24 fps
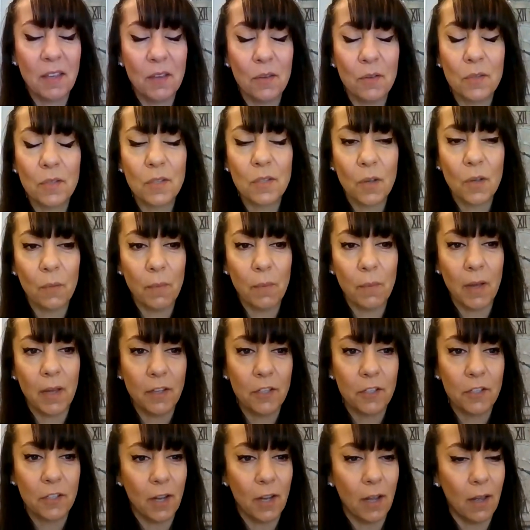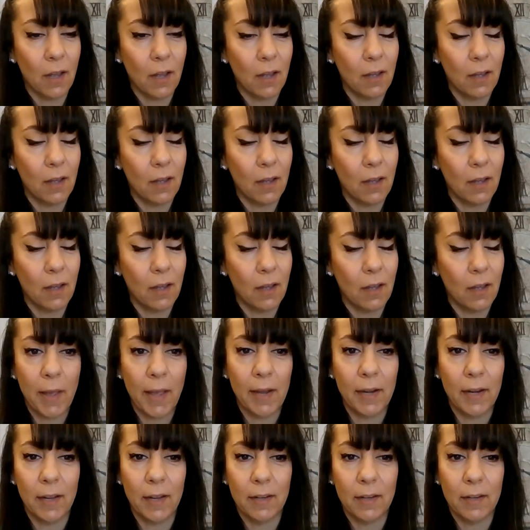Thank you so much, Dr.
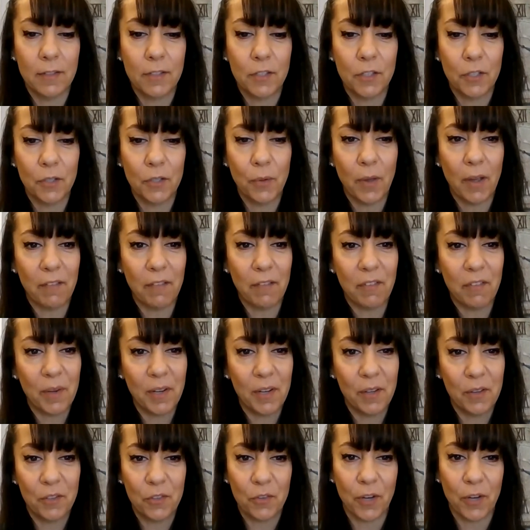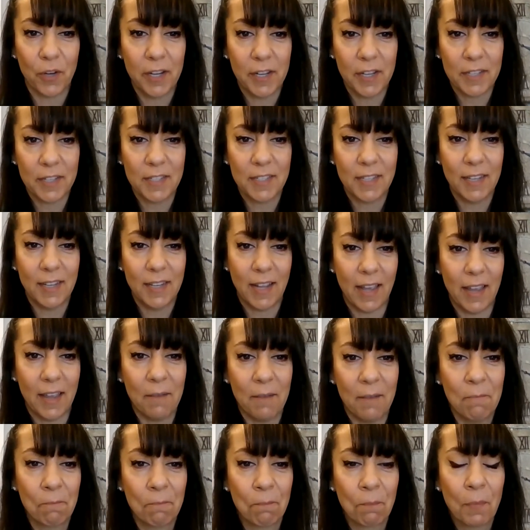Hoban, and to everyone who joined us
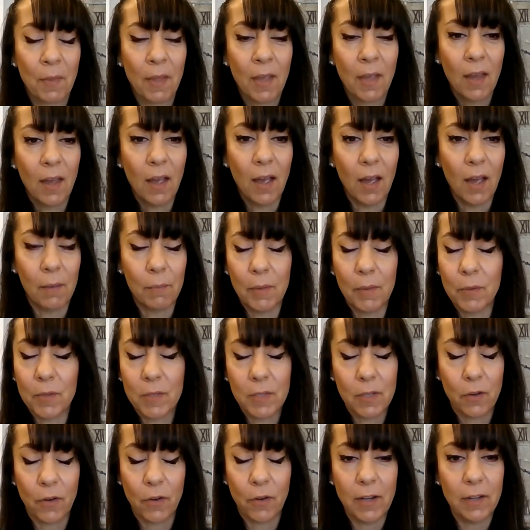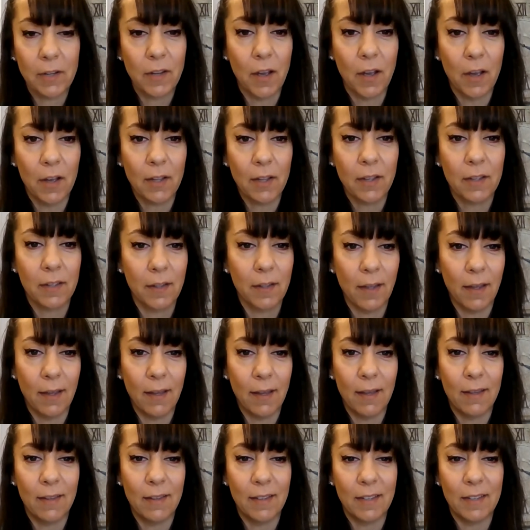today. That was a great talk.
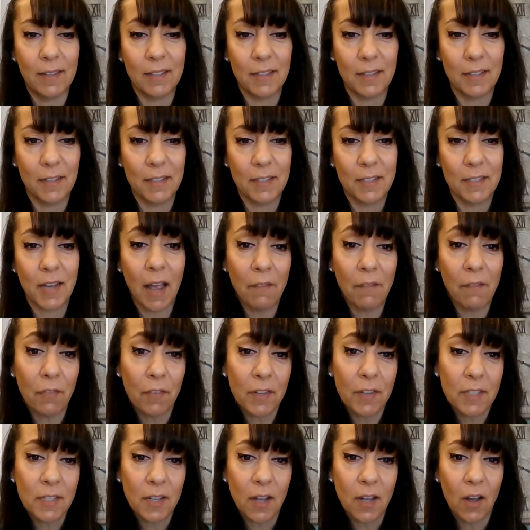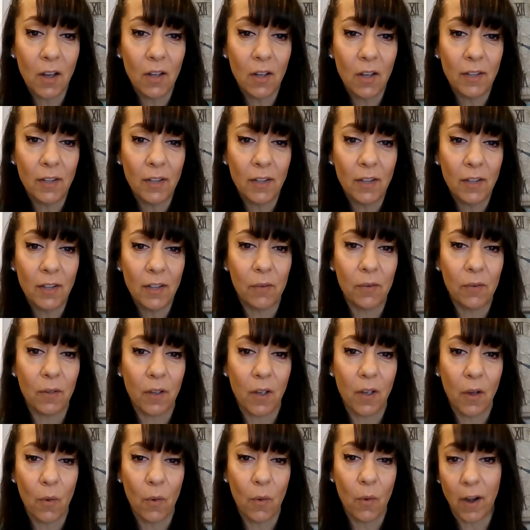It's time for us to all now
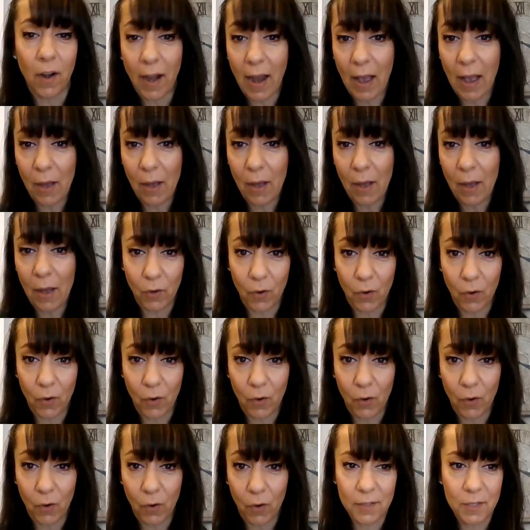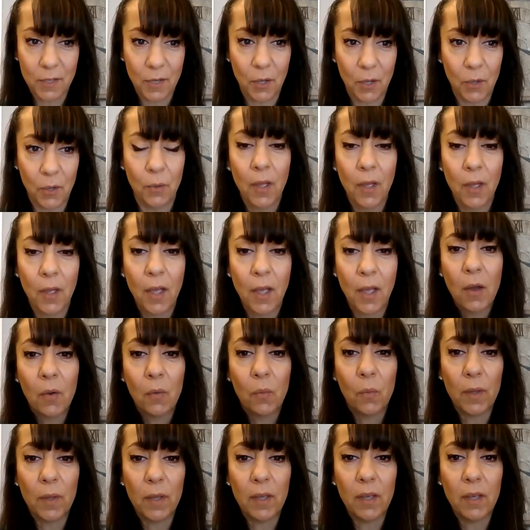go on our outdoor walk. So
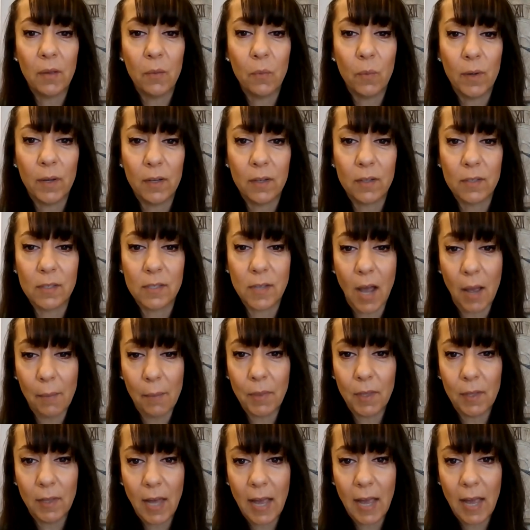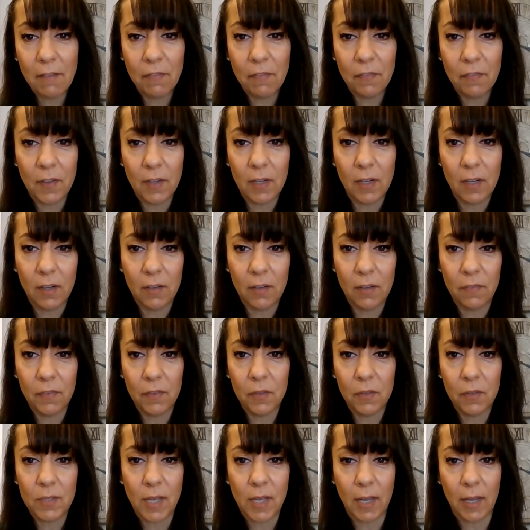we will stop the live feed in a
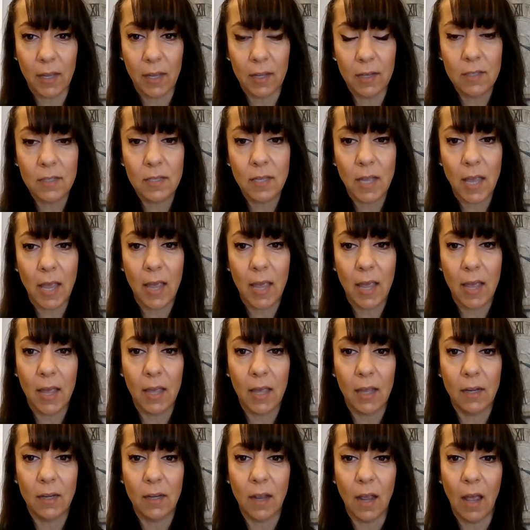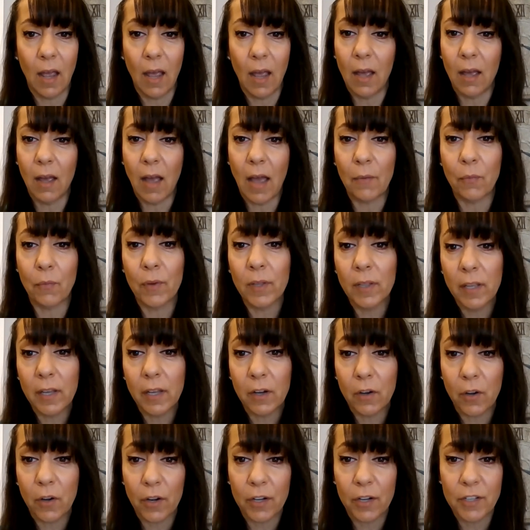few seconds, and I really
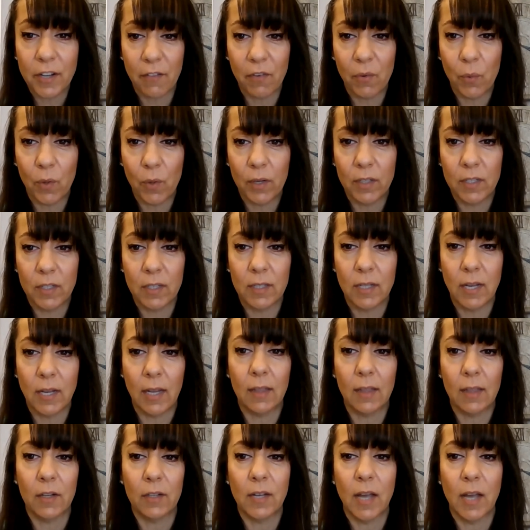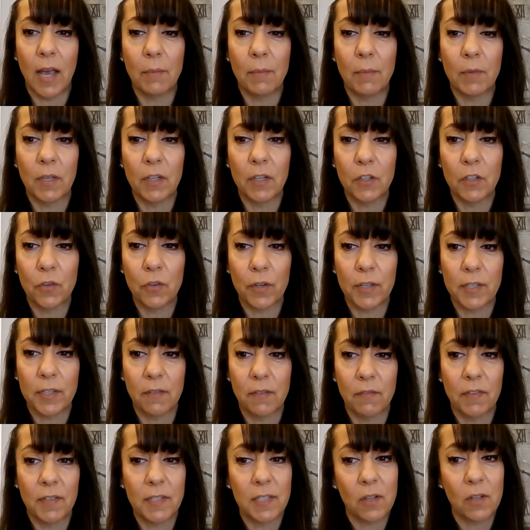encourage everyone to take their time to enjoy
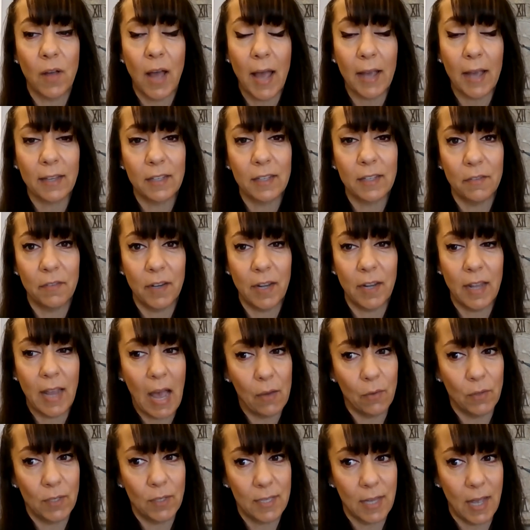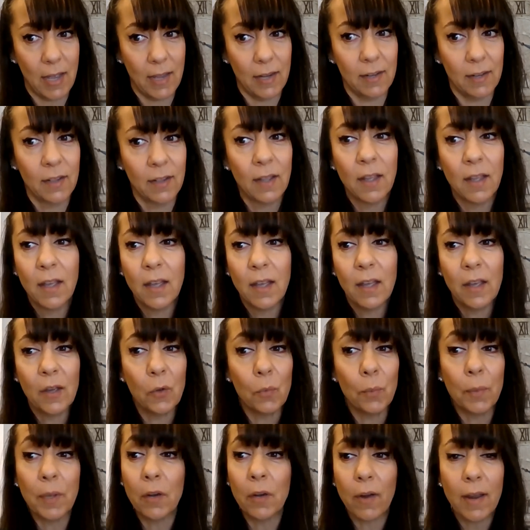some physical activity outside.
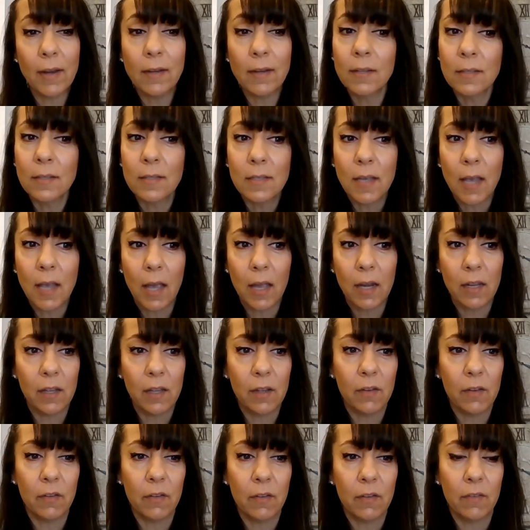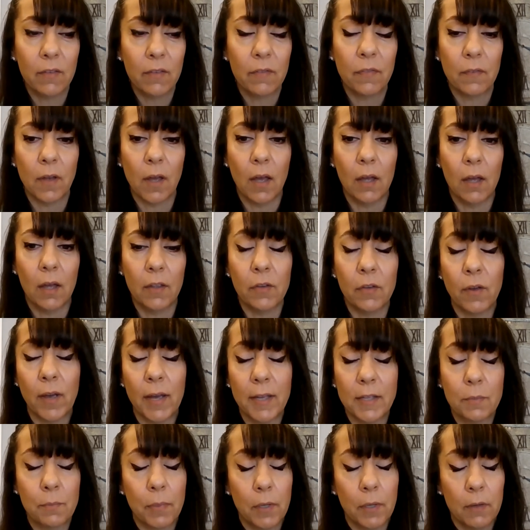It'll be great to see any of
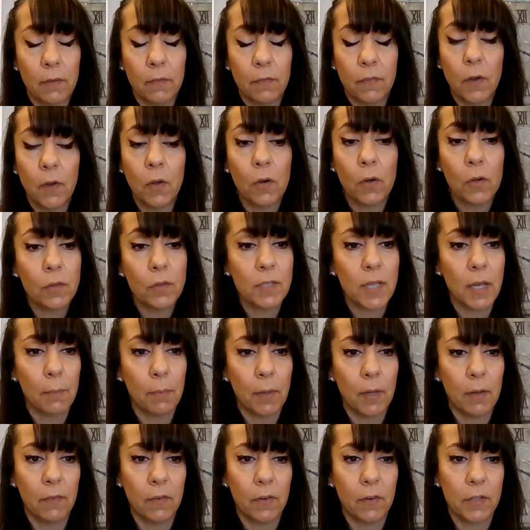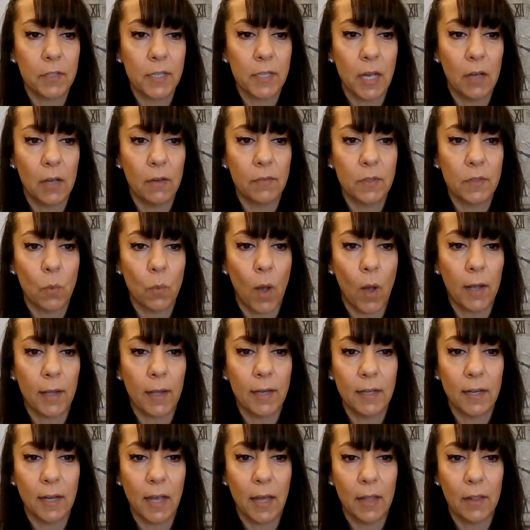you guys put photos up of yourselves
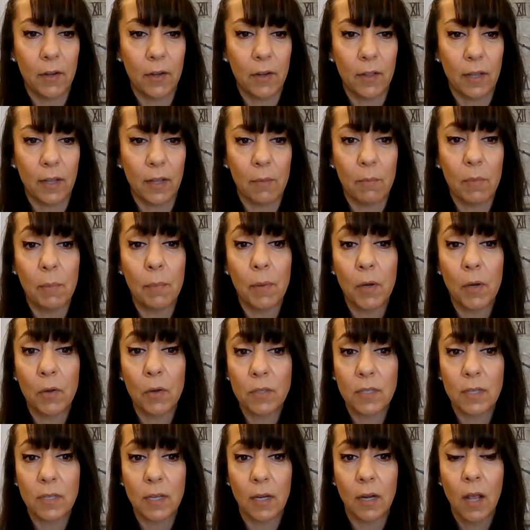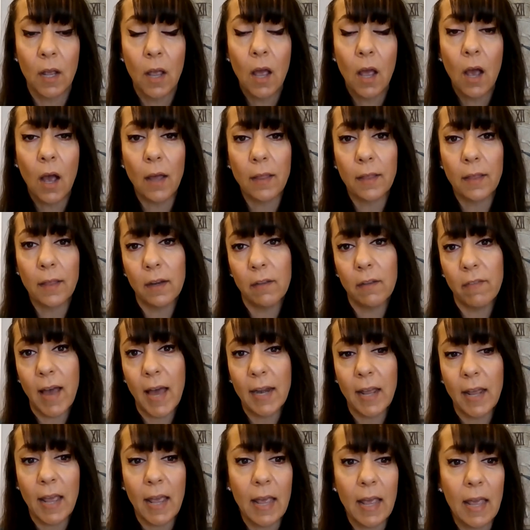walking together that can be posted on the
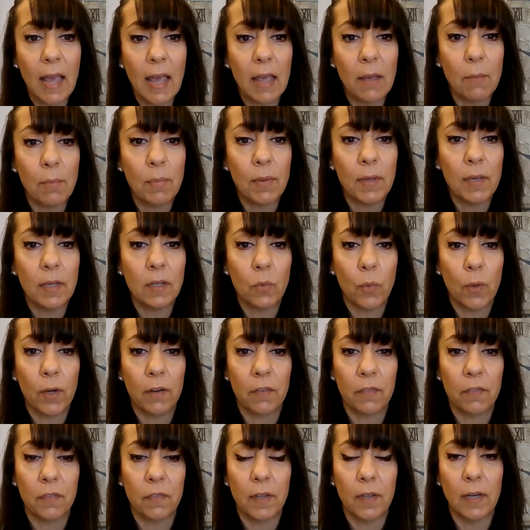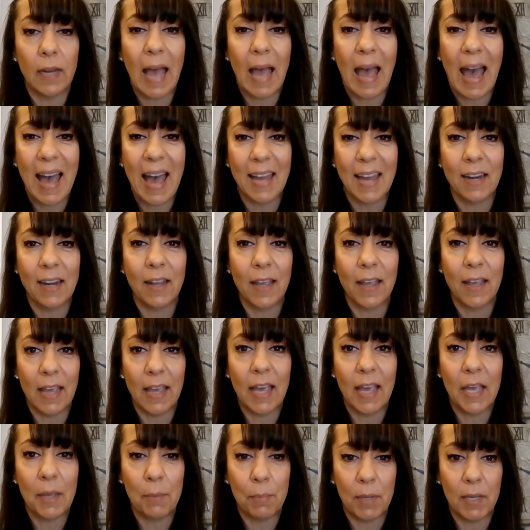Nevada AAP Twitter feed at
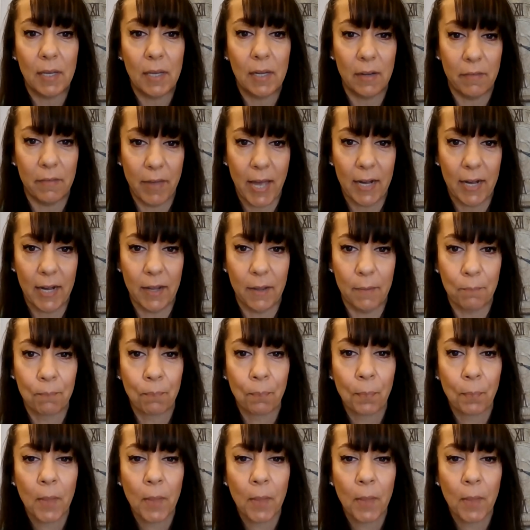AAP Nevada.